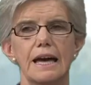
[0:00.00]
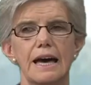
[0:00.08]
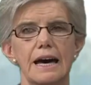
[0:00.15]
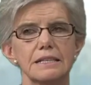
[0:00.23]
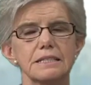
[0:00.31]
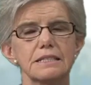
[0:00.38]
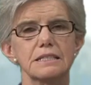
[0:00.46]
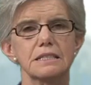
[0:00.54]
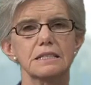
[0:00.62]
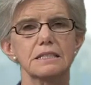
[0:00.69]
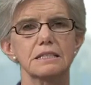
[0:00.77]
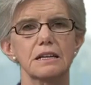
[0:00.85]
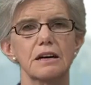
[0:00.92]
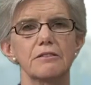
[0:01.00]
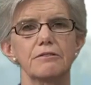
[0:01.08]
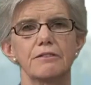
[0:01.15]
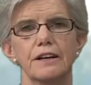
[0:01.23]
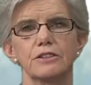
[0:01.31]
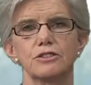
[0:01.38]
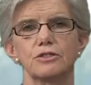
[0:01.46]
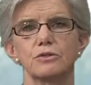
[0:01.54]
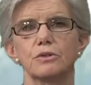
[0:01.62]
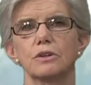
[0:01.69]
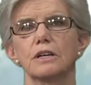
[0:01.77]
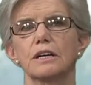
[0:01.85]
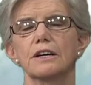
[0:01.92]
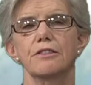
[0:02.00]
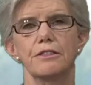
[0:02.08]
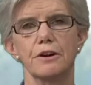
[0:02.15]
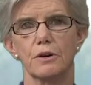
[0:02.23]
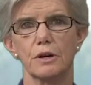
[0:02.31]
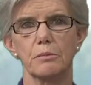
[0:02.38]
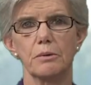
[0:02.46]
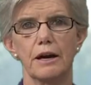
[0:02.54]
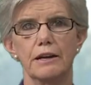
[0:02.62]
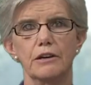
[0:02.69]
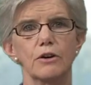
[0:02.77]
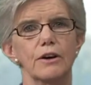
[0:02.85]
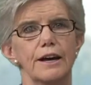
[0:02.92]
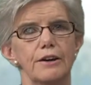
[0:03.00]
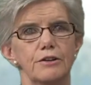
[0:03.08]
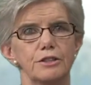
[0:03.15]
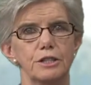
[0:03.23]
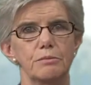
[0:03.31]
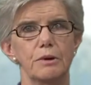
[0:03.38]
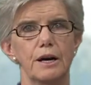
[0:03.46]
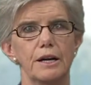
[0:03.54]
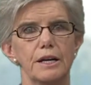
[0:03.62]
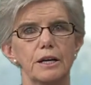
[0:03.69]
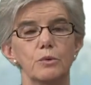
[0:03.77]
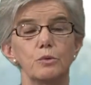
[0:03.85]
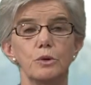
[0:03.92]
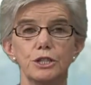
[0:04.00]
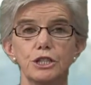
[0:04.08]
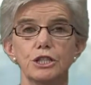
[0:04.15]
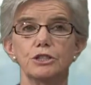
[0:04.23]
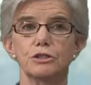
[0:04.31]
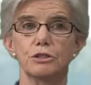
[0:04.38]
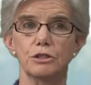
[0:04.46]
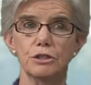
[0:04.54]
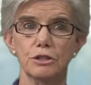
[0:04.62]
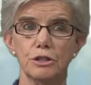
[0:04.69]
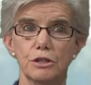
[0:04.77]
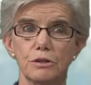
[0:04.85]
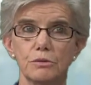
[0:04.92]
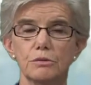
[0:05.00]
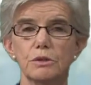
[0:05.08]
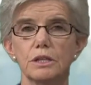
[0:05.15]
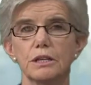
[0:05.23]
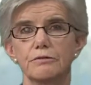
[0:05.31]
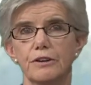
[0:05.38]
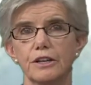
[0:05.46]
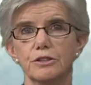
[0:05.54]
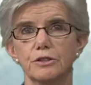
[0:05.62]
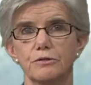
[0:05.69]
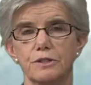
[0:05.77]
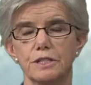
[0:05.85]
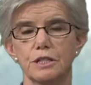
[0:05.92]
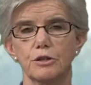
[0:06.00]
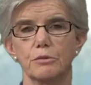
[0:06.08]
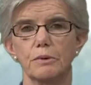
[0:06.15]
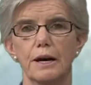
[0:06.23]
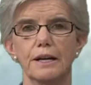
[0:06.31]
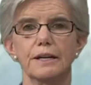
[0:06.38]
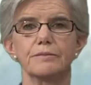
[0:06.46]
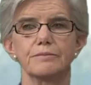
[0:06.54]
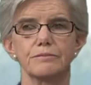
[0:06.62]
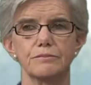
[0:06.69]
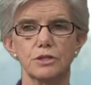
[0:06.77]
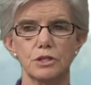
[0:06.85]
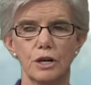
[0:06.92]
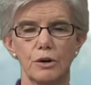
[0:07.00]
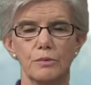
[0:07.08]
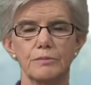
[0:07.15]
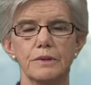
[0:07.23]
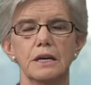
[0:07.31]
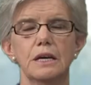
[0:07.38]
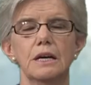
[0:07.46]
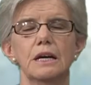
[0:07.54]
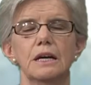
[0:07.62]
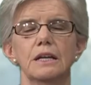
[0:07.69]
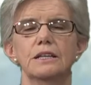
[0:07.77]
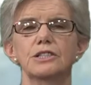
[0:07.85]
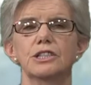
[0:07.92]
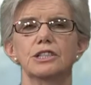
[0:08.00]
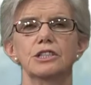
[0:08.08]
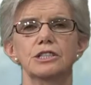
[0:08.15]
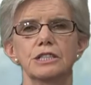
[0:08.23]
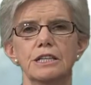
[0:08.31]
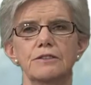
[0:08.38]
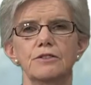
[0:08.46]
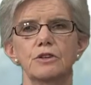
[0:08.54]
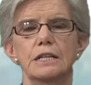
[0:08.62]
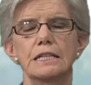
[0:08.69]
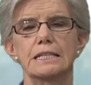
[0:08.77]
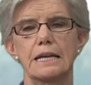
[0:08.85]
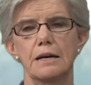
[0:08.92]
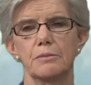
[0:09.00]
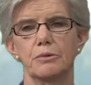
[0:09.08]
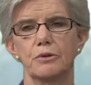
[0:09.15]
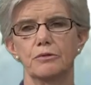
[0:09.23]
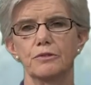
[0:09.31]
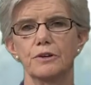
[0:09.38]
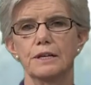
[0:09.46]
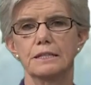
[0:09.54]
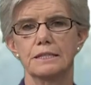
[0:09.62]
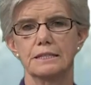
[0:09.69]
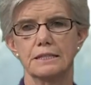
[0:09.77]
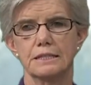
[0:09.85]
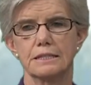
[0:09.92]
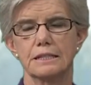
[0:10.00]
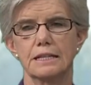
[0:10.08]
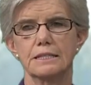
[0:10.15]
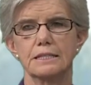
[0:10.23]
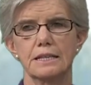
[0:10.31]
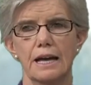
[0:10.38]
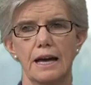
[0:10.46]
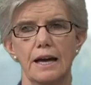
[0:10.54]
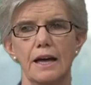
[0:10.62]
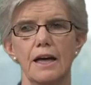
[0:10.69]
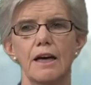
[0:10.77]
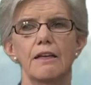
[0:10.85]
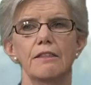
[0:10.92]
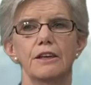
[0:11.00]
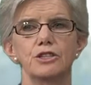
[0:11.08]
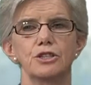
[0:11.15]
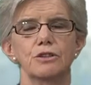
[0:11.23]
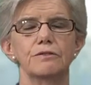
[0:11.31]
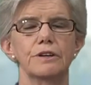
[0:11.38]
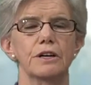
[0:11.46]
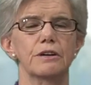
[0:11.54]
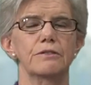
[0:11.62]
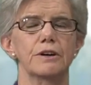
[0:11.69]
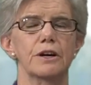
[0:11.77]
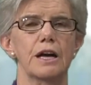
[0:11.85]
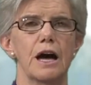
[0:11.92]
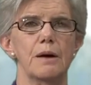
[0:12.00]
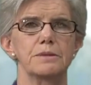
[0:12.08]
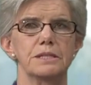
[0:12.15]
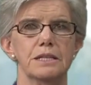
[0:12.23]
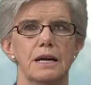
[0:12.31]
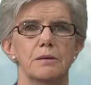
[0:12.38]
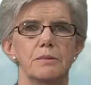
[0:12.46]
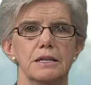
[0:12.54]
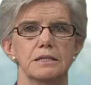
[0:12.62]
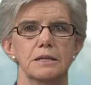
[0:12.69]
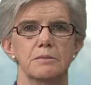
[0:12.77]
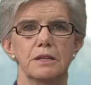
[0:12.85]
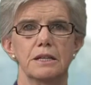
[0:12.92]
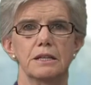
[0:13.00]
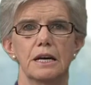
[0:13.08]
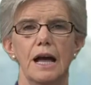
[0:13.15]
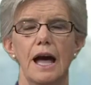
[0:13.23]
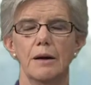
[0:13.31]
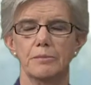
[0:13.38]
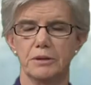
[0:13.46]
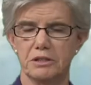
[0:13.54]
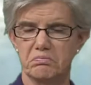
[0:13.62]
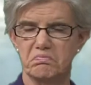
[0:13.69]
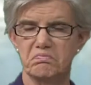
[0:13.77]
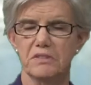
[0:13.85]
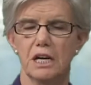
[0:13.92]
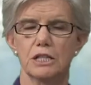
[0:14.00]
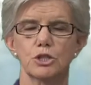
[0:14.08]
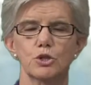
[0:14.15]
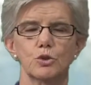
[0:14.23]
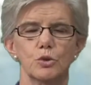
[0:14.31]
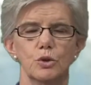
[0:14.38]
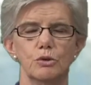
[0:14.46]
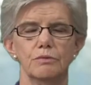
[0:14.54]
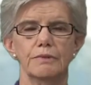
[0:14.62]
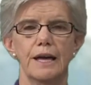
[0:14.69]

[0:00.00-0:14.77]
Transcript: Essences affect your etheric body or energy body, which in turn will affect your physical body. So let's just give you an example. For instance, let's say that you're very, very upset about something that happened at school,